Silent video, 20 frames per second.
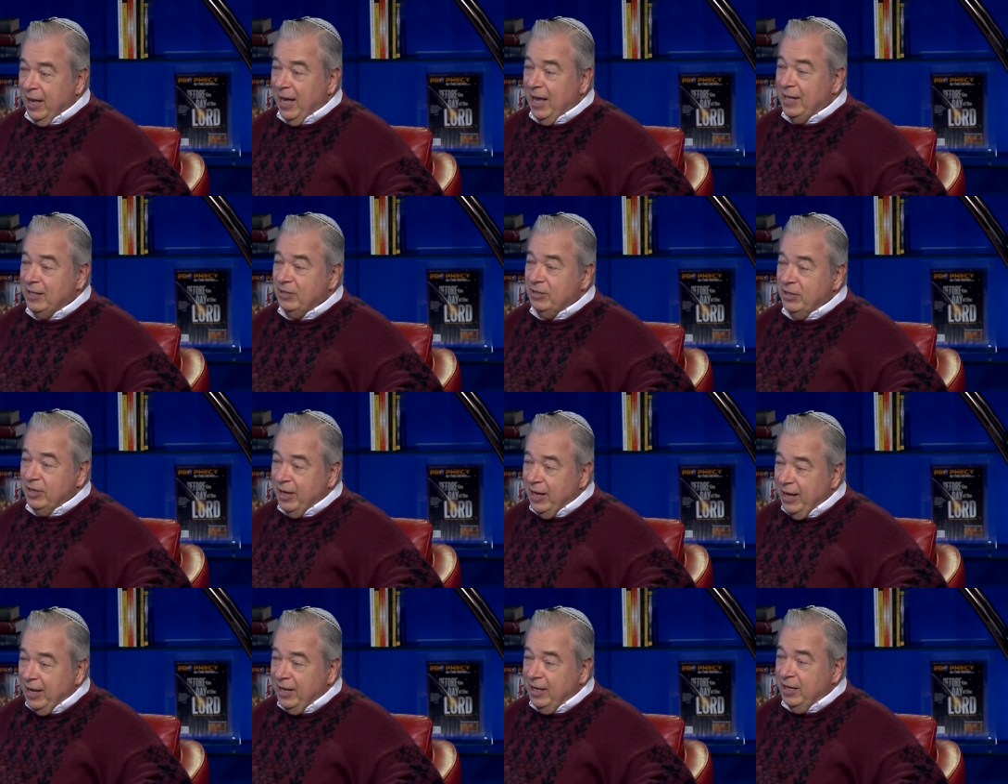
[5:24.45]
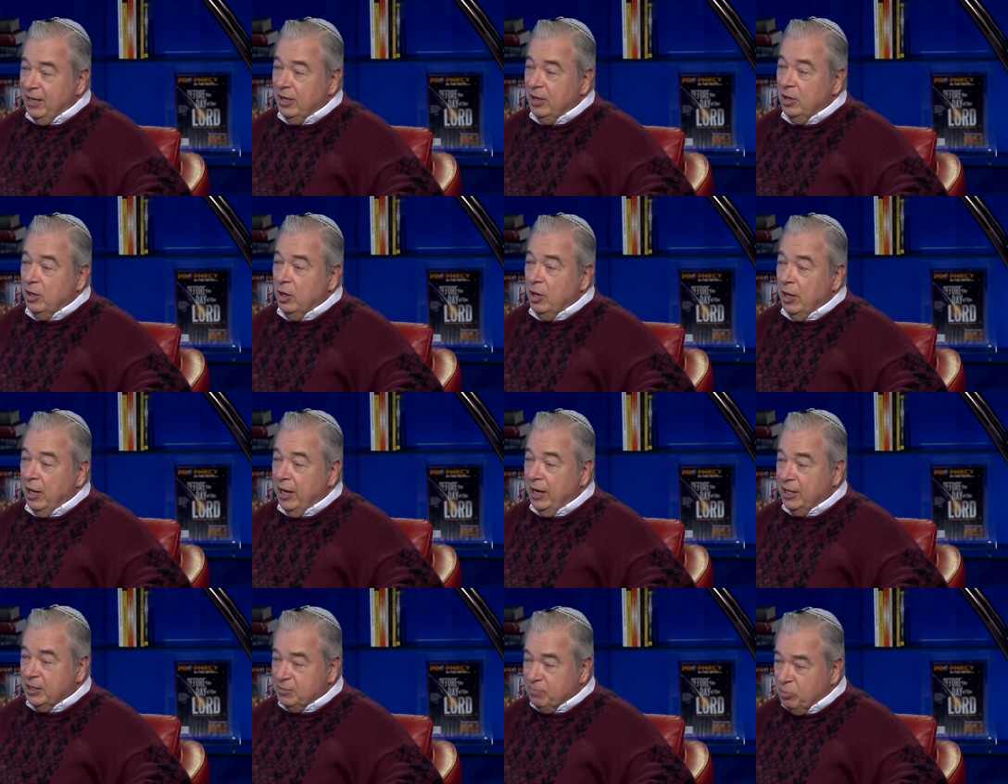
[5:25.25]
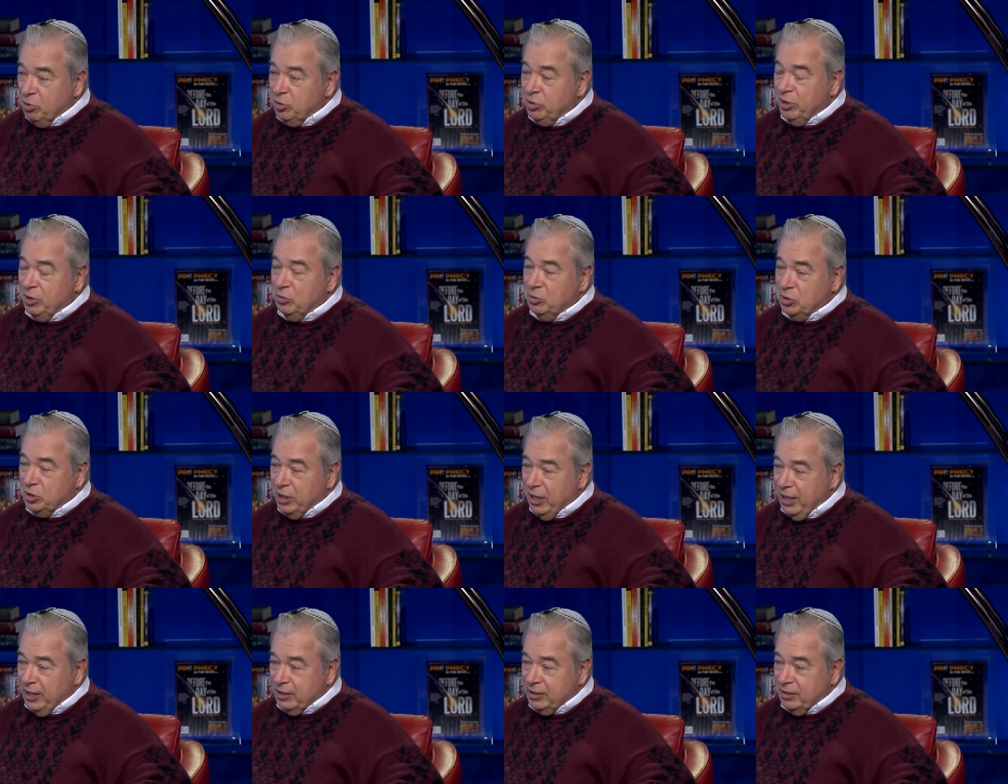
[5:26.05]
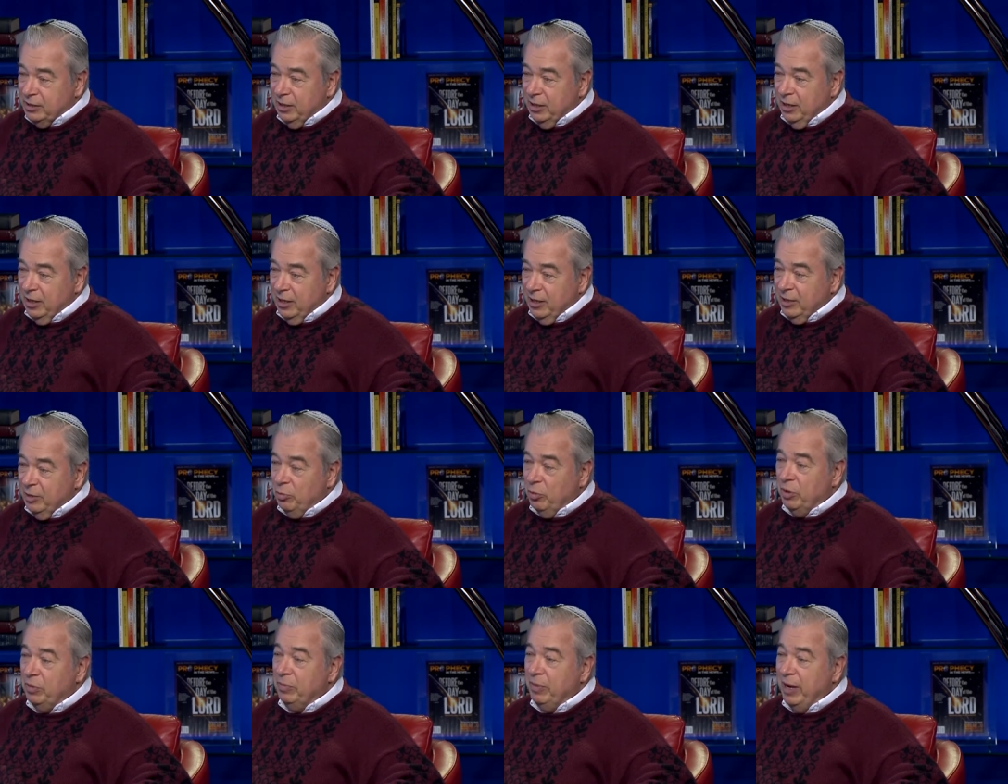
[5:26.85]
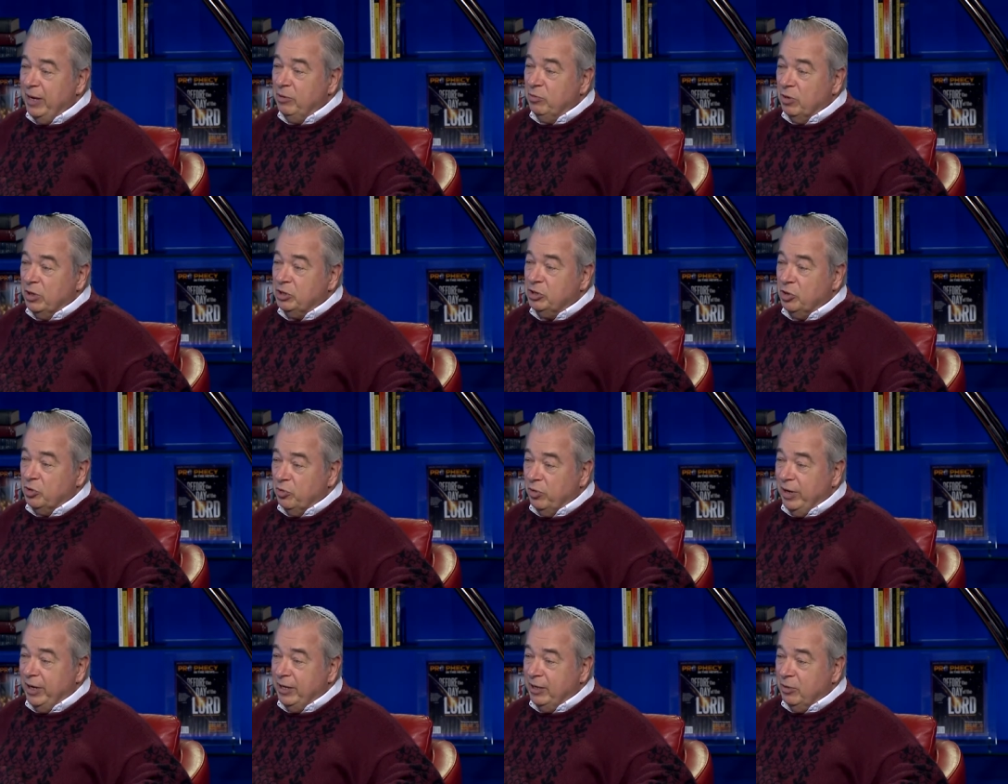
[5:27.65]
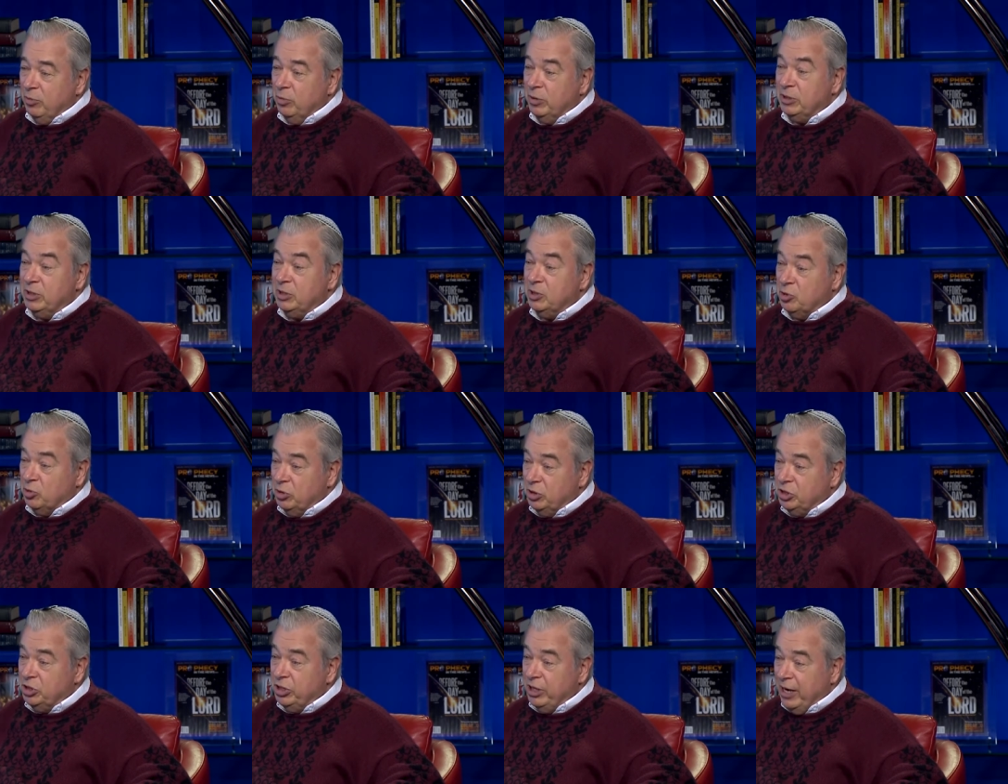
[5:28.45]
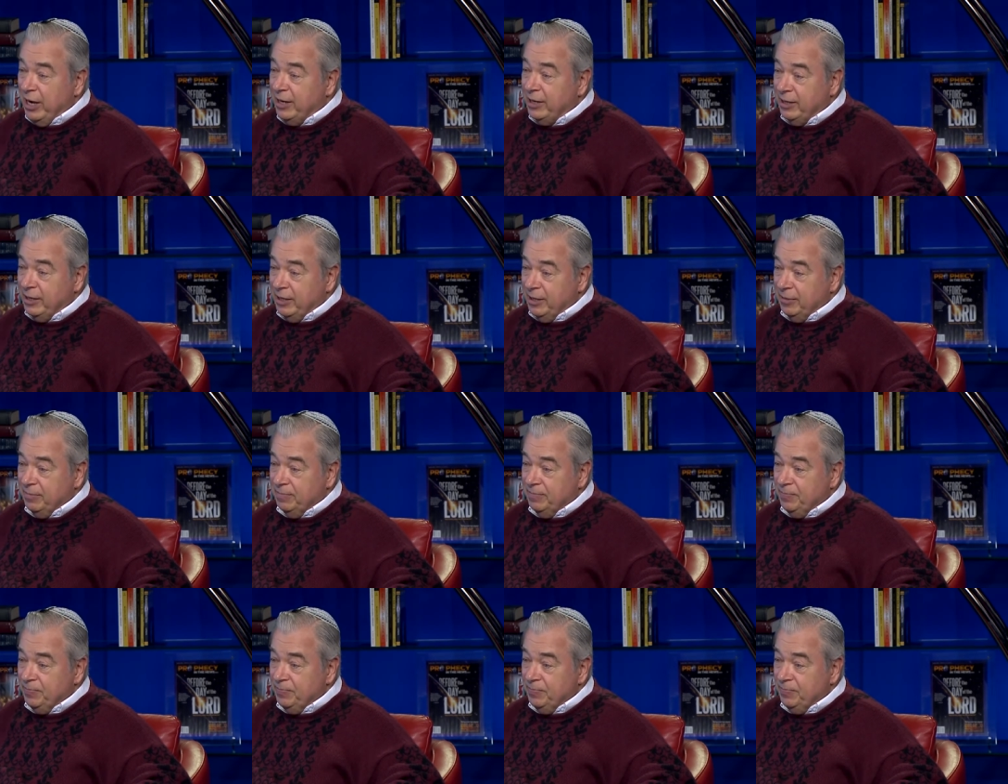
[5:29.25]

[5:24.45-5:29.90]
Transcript: And today it is Putin who says that what made Russia great was its Christianity.